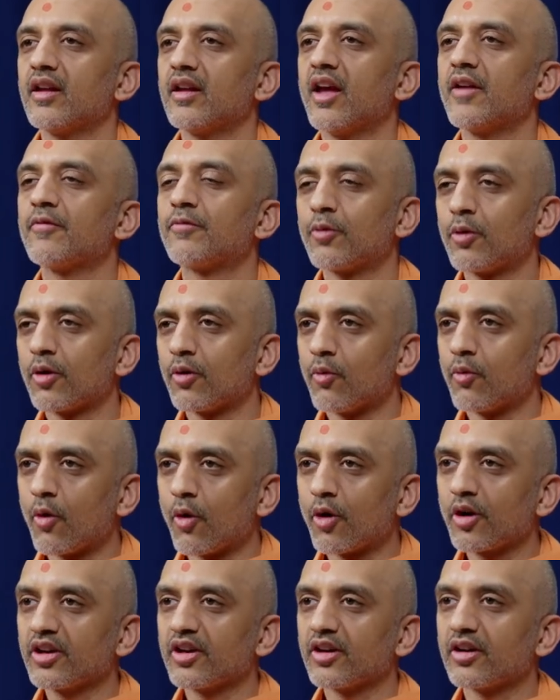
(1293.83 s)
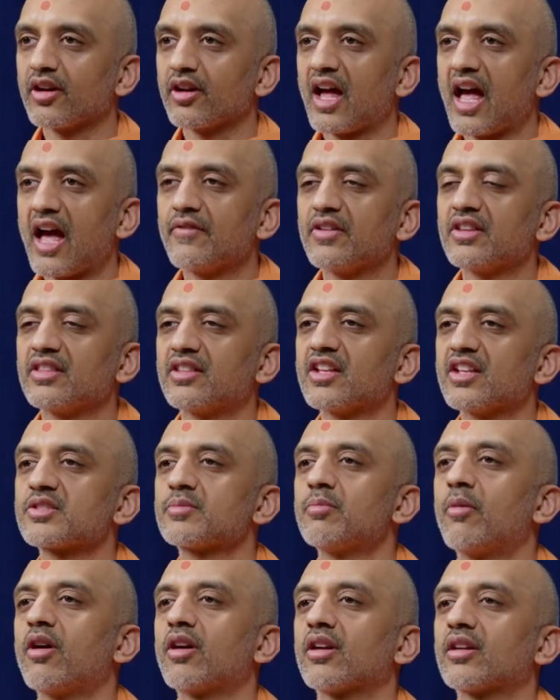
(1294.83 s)
And for a warrior, having this
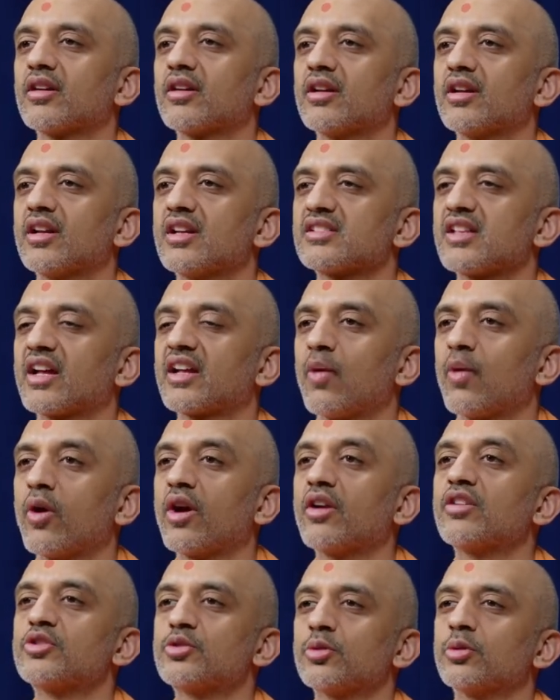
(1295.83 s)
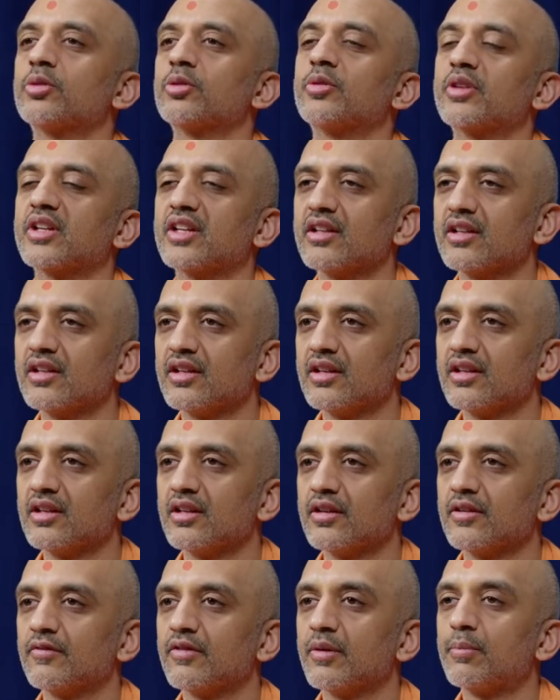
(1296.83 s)
mark is like wearing jewelry,
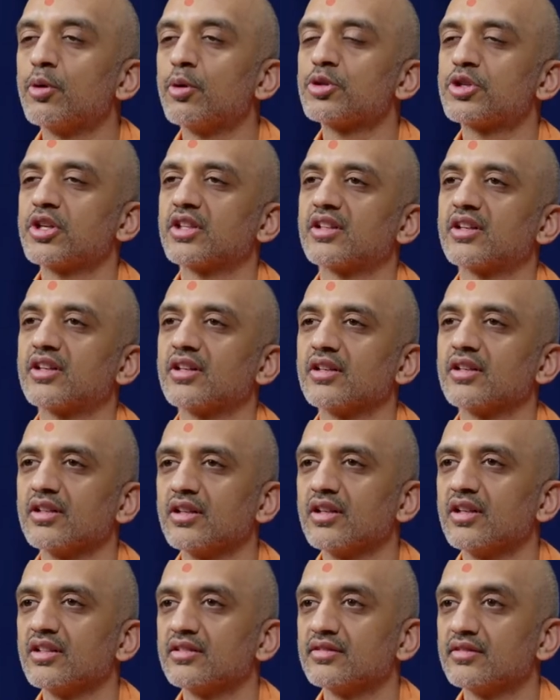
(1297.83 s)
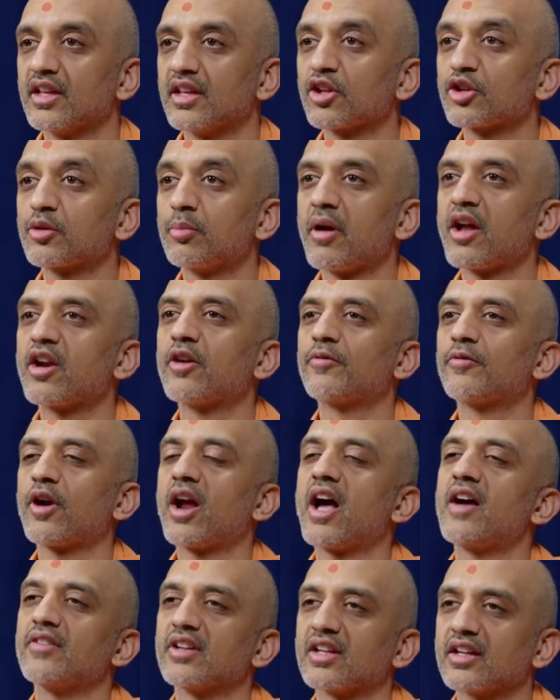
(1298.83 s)
Vibhushita. They looked better for
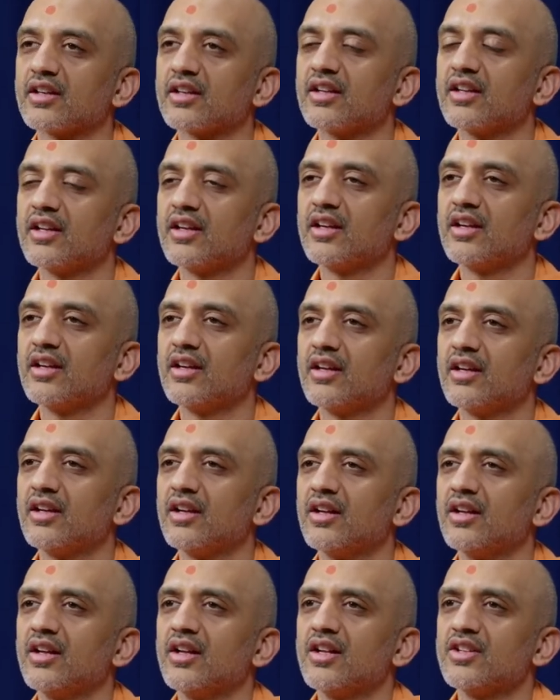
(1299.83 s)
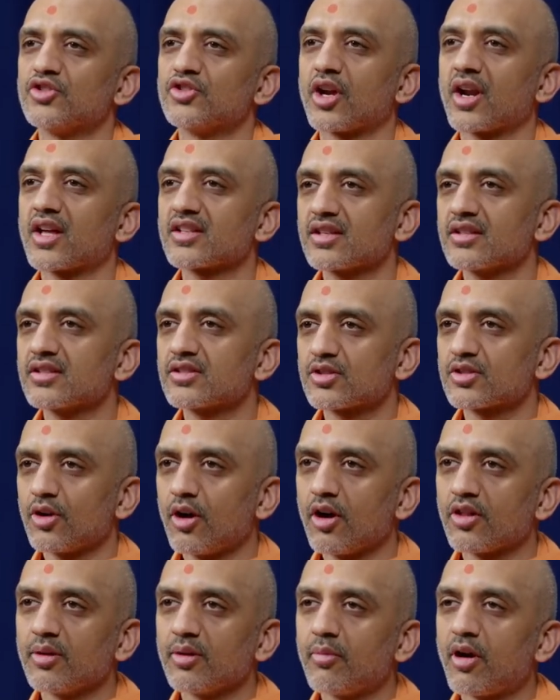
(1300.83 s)
having it. Jarasan
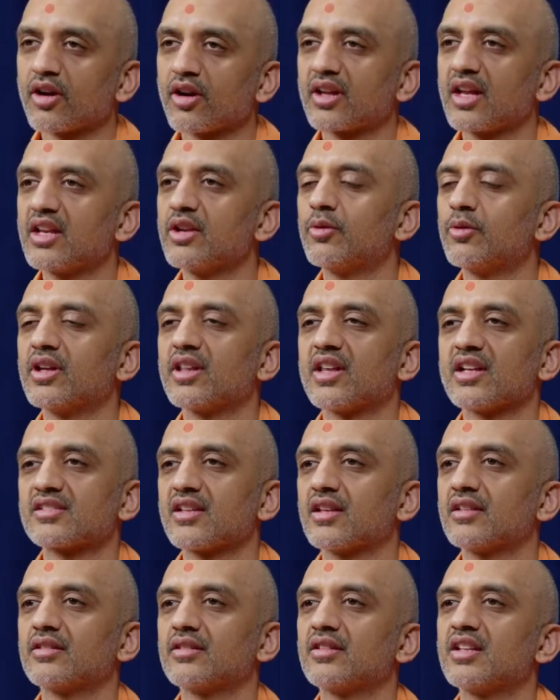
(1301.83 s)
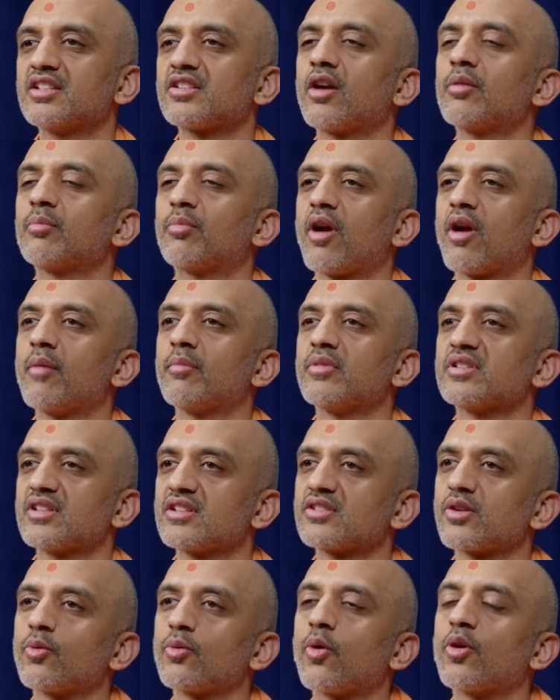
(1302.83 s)
saw the mark and he realized that these aren't Brahmins,
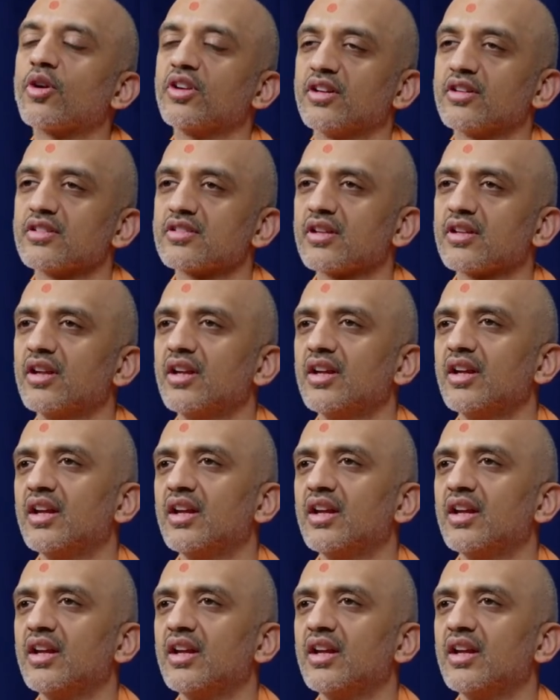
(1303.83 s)
these are warriors.